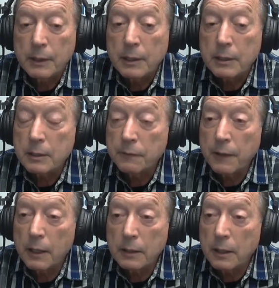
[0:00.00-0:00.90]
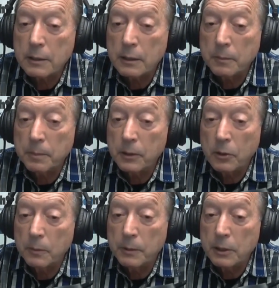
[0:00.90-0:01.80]
This Fed doesn't
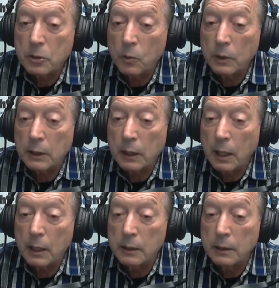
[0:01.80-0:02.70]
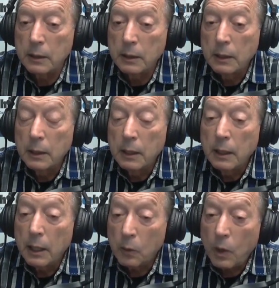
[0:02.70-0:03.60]
appear to be so inclined.
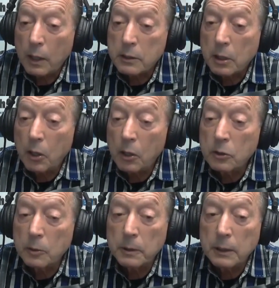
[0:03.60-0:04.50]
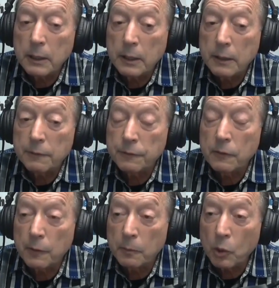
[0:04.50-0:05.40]
And while it's hard to believe
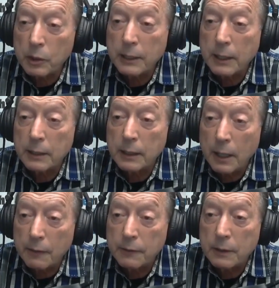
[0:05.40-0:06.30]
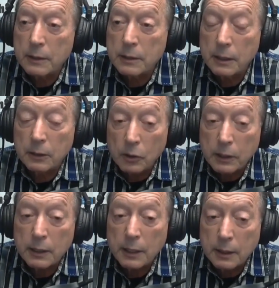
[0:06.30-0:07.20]
from looking at the evidence and
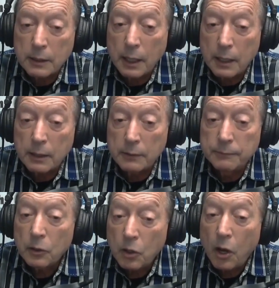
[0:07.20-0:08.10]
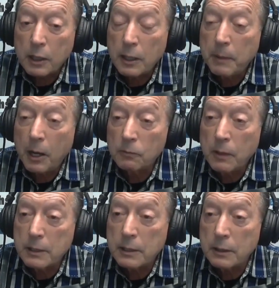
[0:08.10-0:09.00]
looking at the data, they're talking about
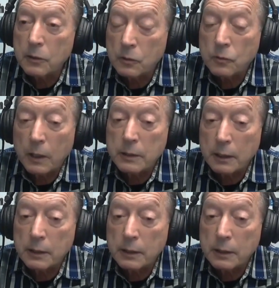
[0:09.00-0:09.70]
raising interest rates